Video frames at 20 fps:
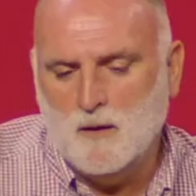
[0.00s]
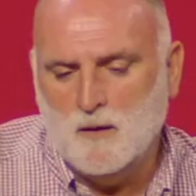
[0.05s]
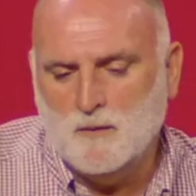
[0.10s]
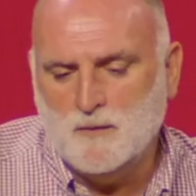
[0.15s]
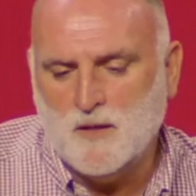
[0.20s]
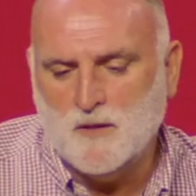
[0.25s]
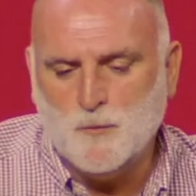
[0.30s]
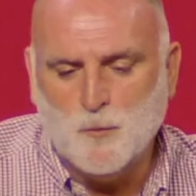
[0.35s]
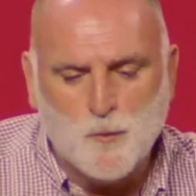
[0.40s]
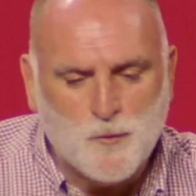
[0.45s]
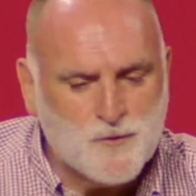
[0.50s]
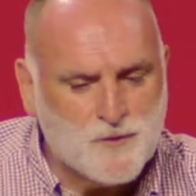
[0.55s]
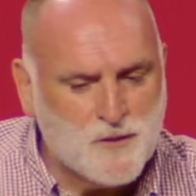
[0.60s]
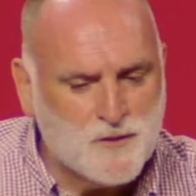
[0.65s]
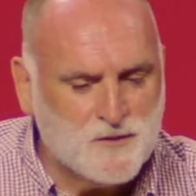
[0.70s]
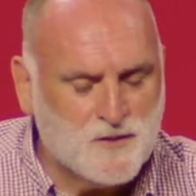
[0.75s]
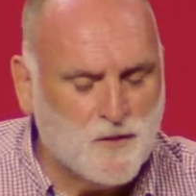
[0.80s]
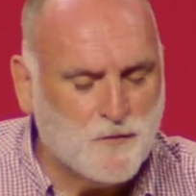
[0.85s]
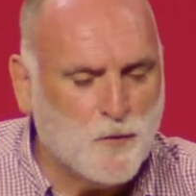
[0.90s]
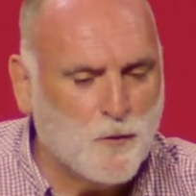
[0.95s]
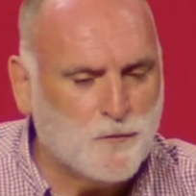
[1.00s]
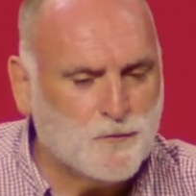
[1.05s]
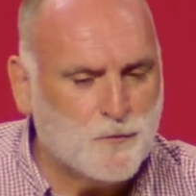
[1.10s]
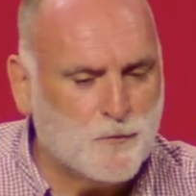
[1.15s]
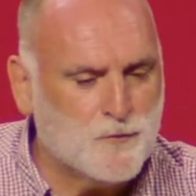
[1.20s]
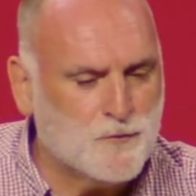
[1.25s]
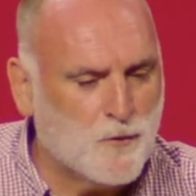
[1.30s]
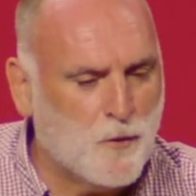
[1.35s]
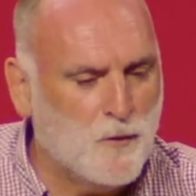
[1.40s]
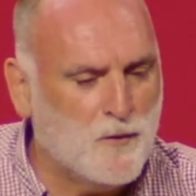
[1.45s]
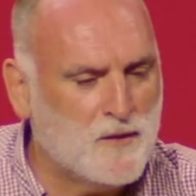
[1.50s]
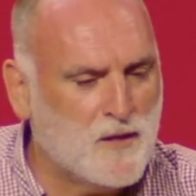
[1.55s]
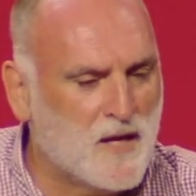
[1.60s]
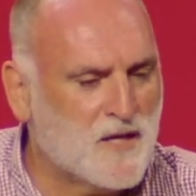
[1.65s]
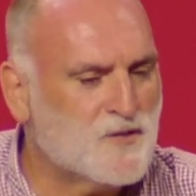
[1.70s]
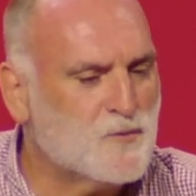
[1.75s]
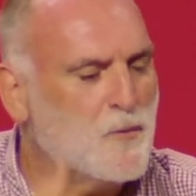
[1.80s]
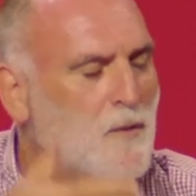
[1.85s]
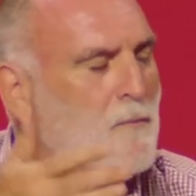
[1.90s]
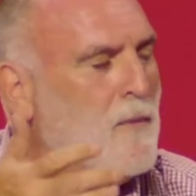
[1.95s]
the nurses, the doctors going the
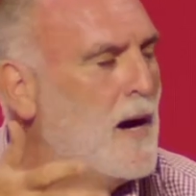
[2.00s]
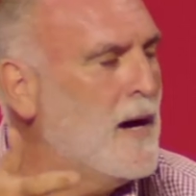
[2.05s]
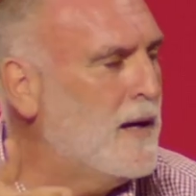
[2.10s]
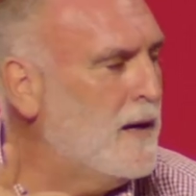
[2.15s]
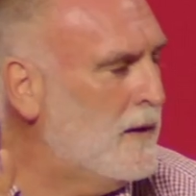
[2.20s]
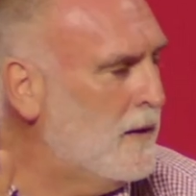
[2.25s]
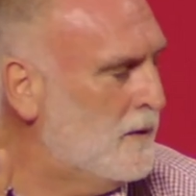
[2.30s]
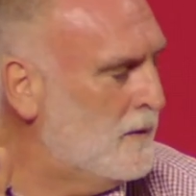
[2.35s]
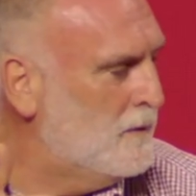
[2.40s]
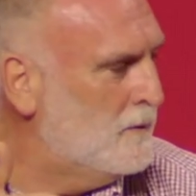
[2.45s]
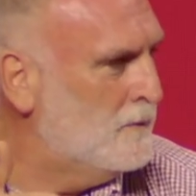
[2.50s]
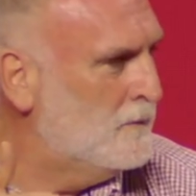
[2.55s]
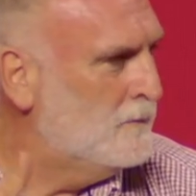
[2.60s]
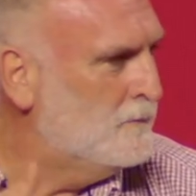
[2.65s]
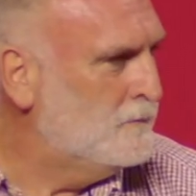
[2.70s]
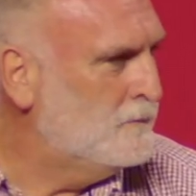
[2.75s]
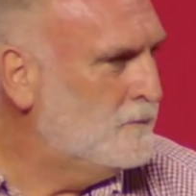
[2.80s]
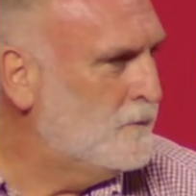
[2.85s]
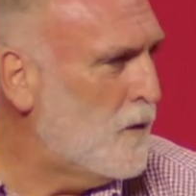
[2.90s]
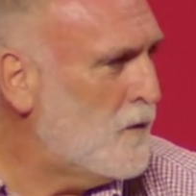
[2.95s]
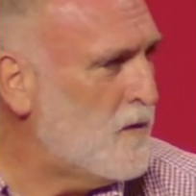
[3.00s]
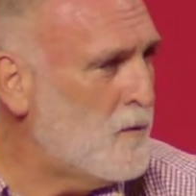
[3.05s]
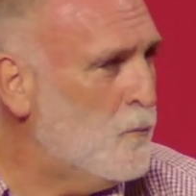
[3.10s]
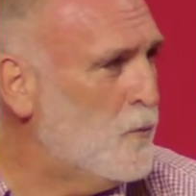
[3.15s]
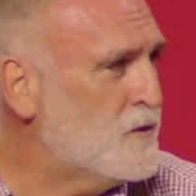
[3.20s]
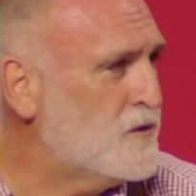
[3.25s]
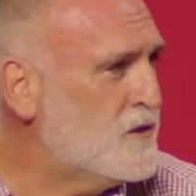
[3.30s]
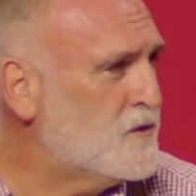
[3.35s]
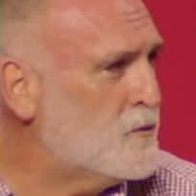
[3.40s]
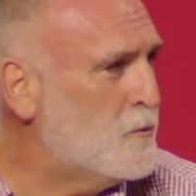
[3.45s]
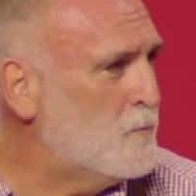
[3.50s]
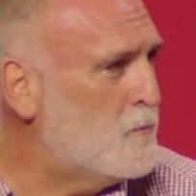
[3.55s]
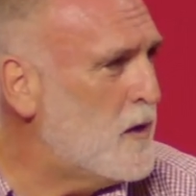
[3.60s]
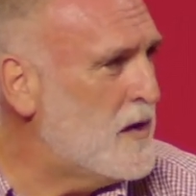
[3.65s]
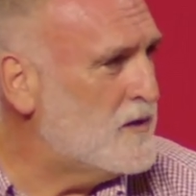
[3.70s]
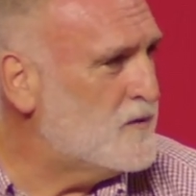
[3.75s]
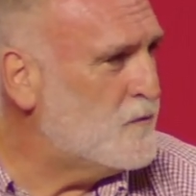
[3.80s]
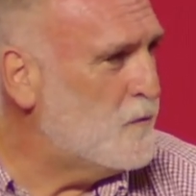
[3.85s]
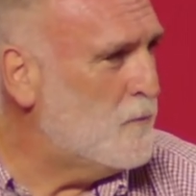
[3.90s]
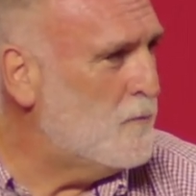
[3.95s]
extra mile. Nothing right. was a
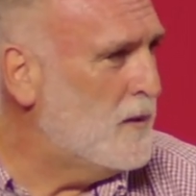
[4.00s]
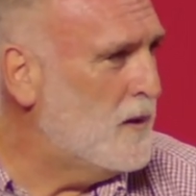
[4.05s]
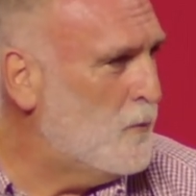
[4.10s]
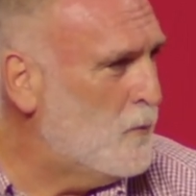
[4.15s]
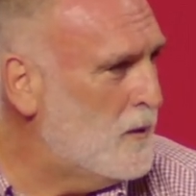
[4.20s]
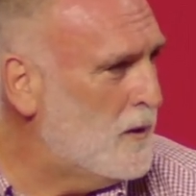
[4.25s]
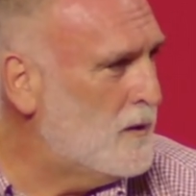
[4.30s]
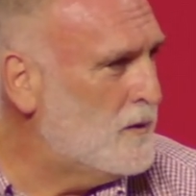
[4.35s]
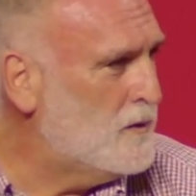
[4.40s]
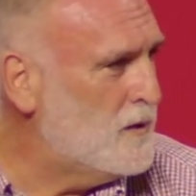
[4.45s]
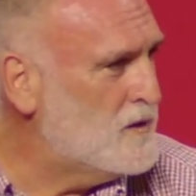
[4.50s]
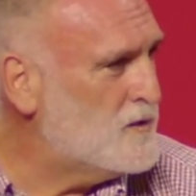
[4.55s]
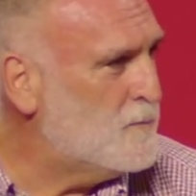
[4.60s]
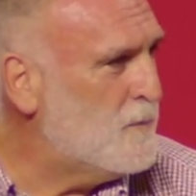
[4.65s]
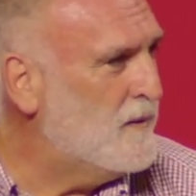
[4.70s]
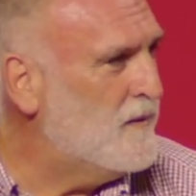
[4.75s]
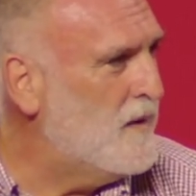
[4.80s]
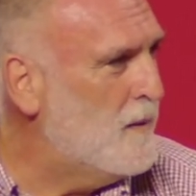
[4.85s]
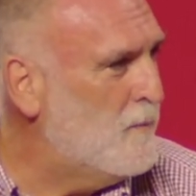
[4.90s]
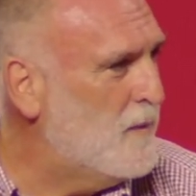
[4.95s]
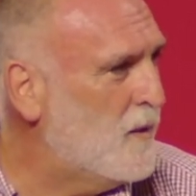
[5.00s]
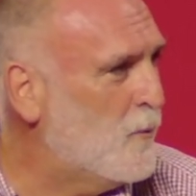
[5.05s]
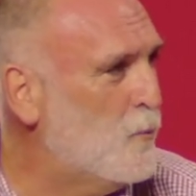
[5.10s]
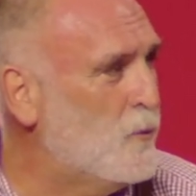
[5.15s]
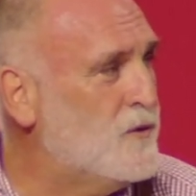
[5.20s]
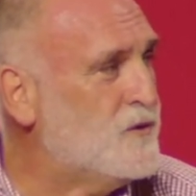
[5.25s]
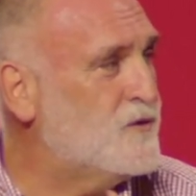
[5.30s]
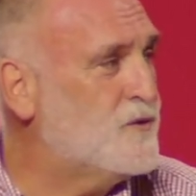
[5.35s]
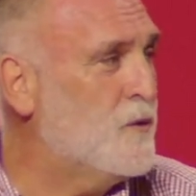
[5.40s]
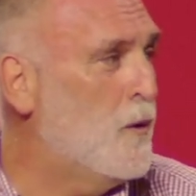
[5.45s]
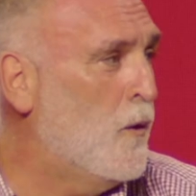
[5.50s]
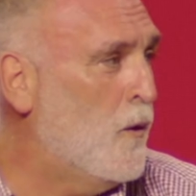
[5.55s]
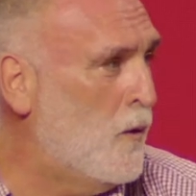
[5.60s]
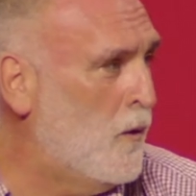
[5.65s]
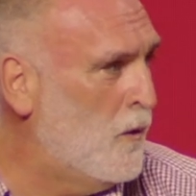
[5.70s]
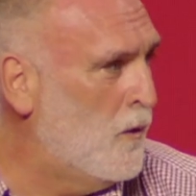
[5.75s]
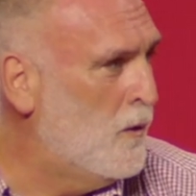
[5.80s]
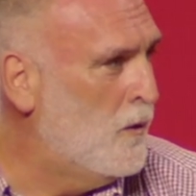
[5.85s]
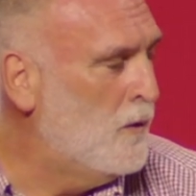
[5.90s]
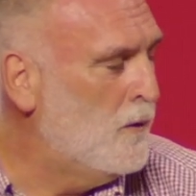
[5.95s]
surprise for me when this pandemic we saw
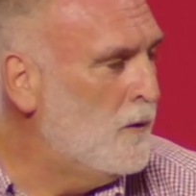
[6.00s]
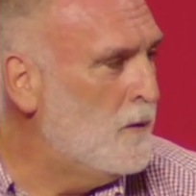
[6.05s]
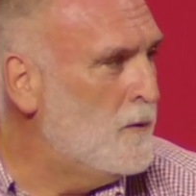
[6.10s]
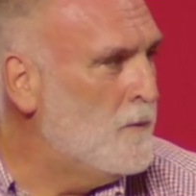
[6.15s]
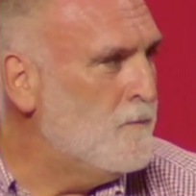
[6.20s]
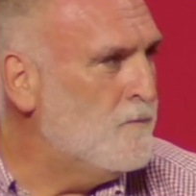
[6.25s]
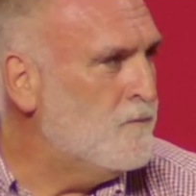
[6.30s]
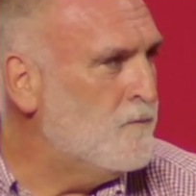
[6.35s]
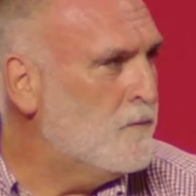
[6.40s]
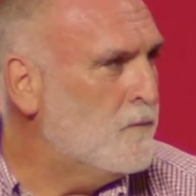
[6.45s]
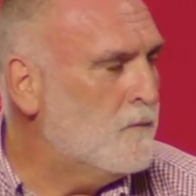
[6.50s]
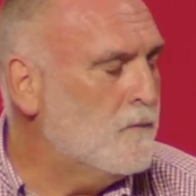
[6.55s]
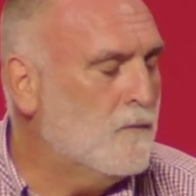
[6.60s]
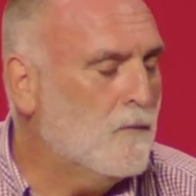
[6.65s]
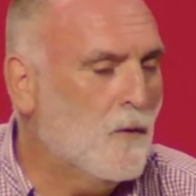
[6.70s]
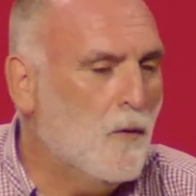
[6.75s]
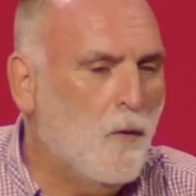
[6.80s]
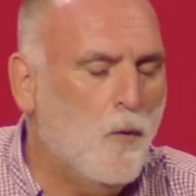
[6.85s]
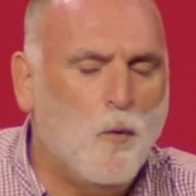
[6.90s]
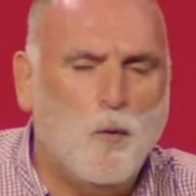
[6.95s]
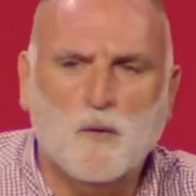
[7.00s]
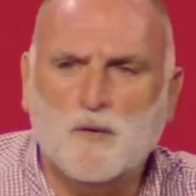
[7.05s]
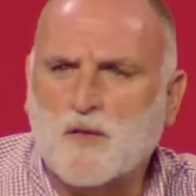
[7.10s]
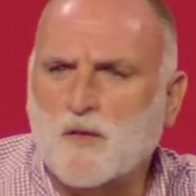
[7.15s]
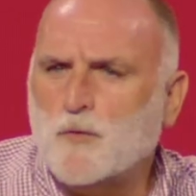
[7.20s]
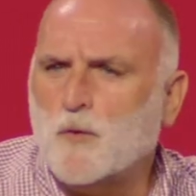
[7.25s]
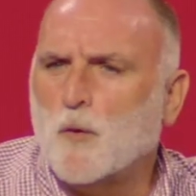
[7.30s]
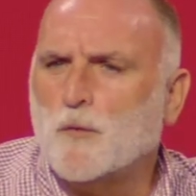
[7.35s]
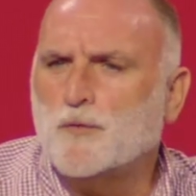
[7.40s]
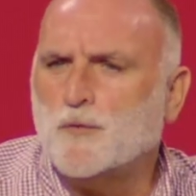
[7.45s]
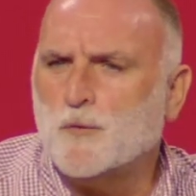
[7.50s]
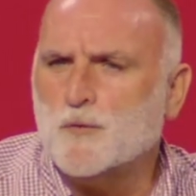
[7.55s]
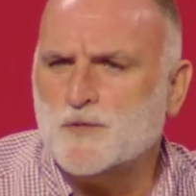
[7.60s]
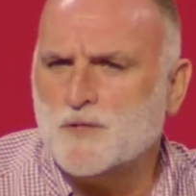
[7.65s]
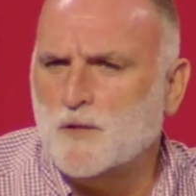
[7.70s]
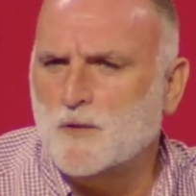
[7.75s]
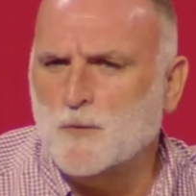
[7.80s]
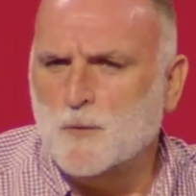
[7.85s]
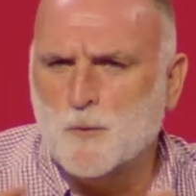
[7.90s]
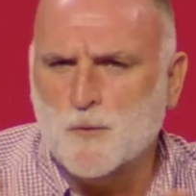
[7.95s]
yeah all the doctors
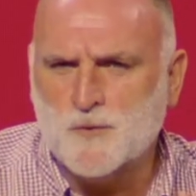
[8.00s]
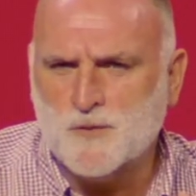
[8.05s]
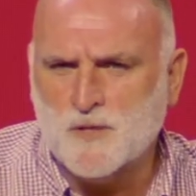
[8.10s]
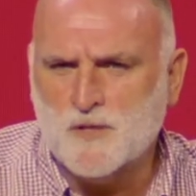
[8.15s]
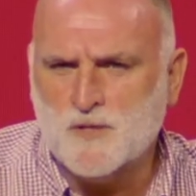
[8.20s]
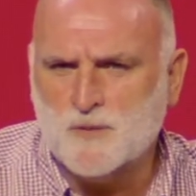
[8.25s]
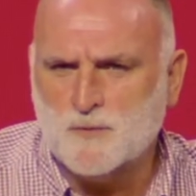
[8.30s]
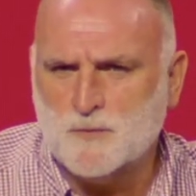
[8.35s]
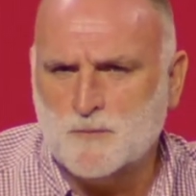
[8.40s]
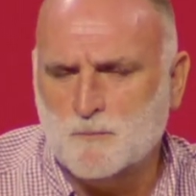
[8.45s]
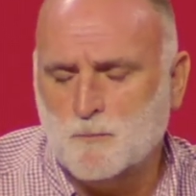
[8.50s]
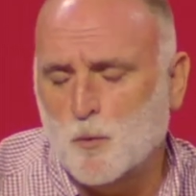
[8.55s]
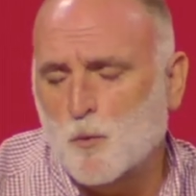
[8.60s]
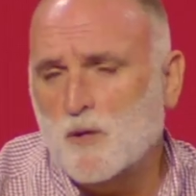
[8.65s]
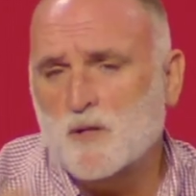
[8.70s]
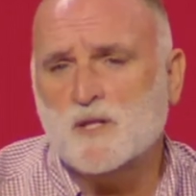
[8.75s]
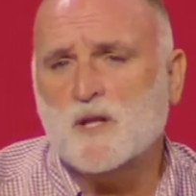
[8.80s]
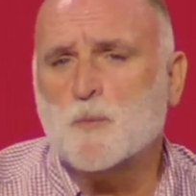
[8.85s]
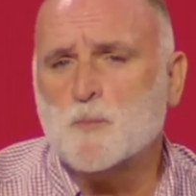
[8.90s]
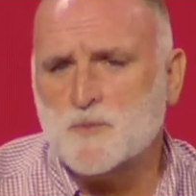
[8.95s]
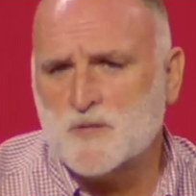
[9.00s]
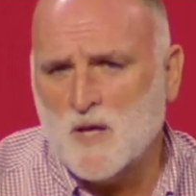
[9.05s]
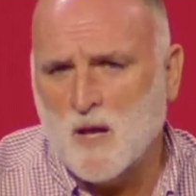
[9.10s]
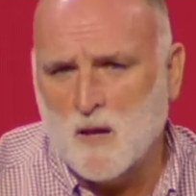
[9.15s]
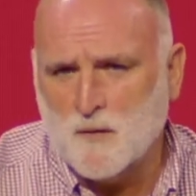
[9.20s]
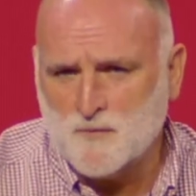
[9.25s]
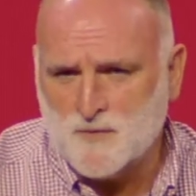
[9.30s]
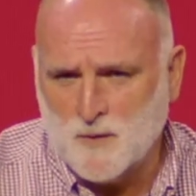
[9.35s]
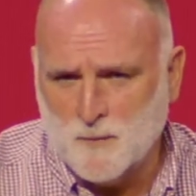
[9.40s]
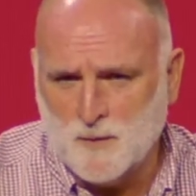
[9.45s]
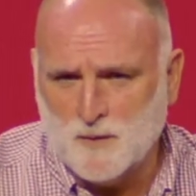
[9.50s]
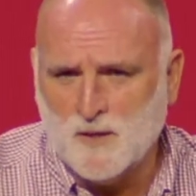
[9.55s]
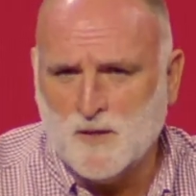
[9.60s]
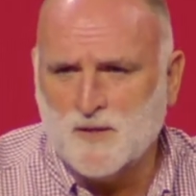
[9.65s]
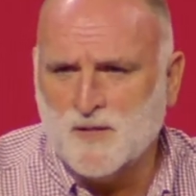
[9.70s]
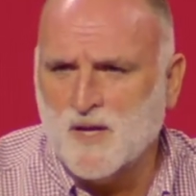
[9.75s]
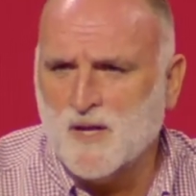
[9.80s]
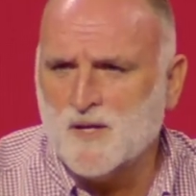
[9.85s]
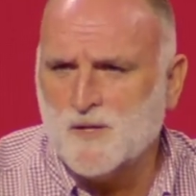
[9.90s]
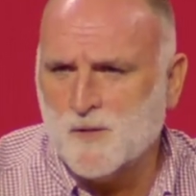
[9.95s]
and nurses putting themselves even in
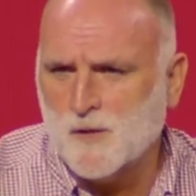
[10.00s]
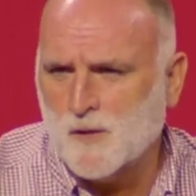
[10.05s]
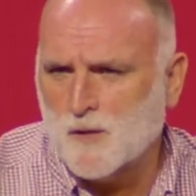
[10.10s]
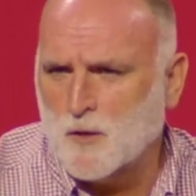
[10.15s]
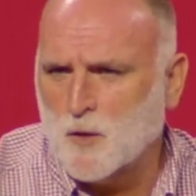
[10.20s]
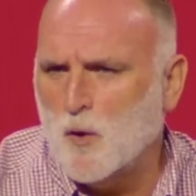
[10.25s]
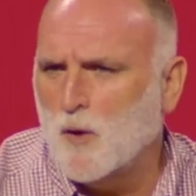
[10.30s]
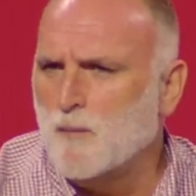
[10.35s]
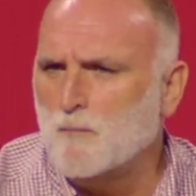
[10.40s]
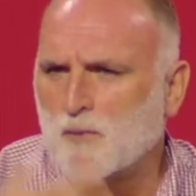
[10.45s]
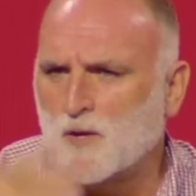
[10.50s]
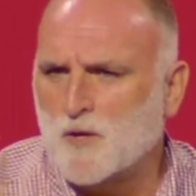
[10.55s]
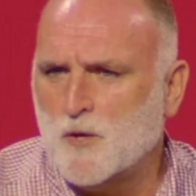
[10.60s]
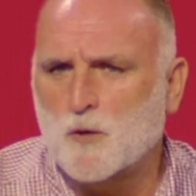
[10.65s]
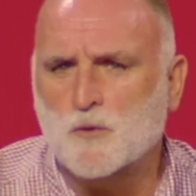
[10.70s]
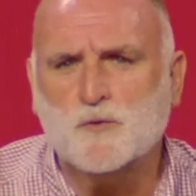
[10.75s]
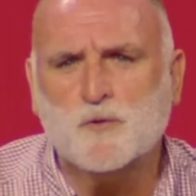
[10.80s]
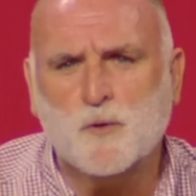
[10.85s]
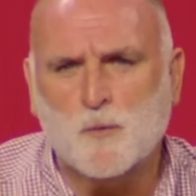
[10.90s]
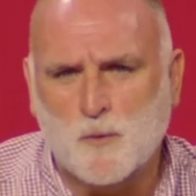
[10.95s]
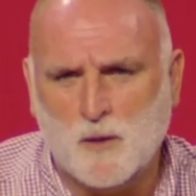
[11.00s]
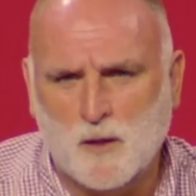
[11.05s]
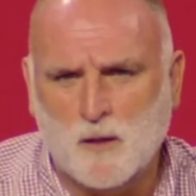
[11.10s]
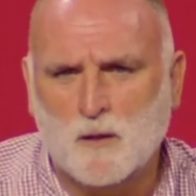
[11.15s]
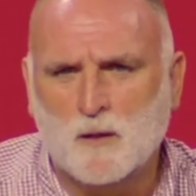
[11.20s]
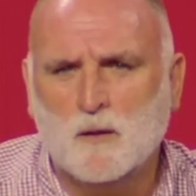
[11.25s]
danger, going beyond duty